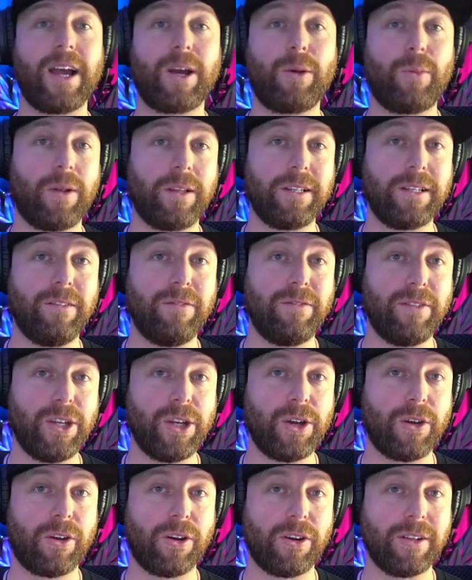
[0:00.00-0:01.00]
quality
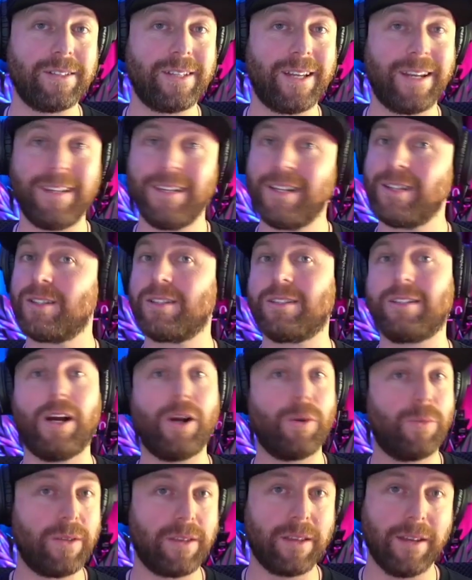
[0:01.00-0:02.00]
video content and they're
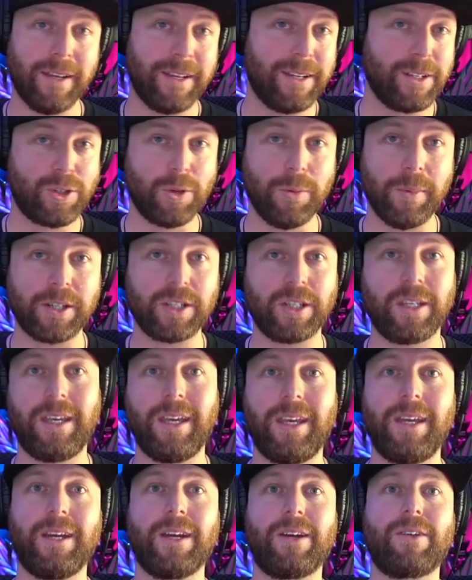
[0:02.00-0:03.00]
stuck with too much
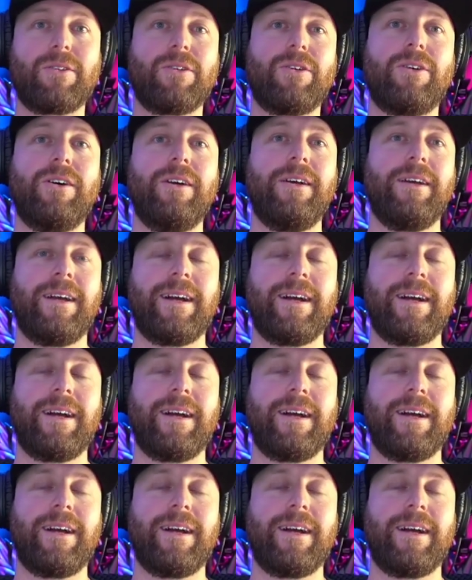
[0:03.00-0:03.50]
gear or